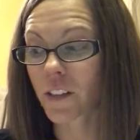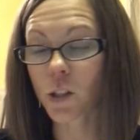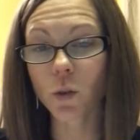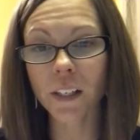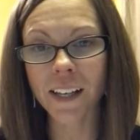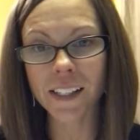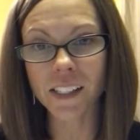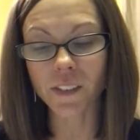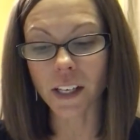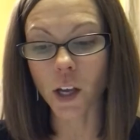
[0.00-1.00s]
physical
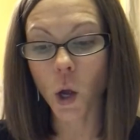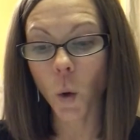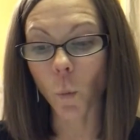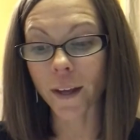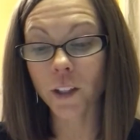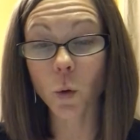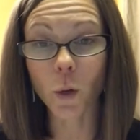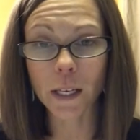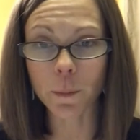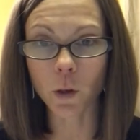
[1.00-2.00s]
inactivity, weight,
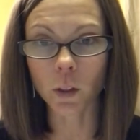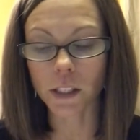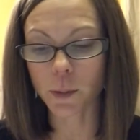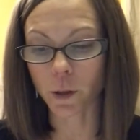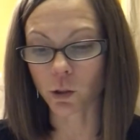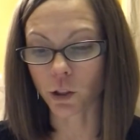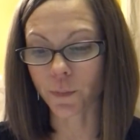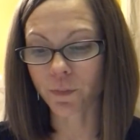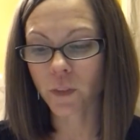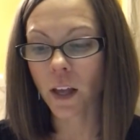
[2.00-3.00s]
or chemical exposure.